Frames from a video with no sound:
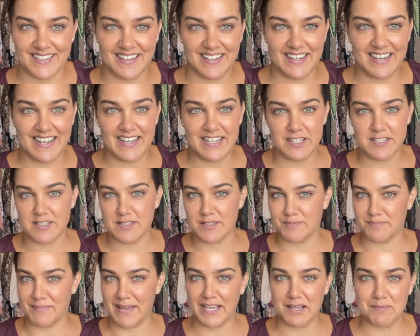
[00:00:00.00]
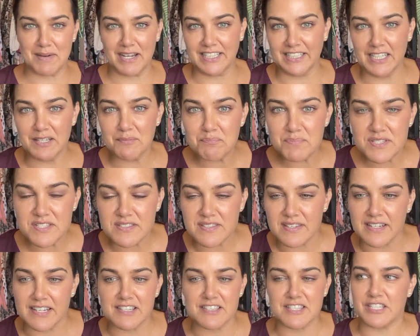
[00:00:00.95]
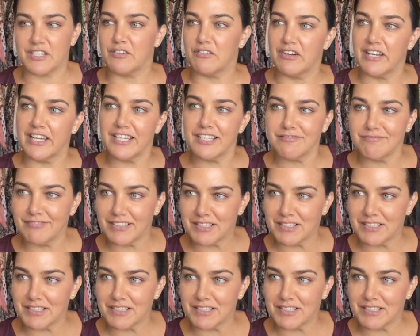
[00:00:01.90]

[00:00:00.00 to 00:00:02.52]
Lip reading: I smack my lips and it's annoying.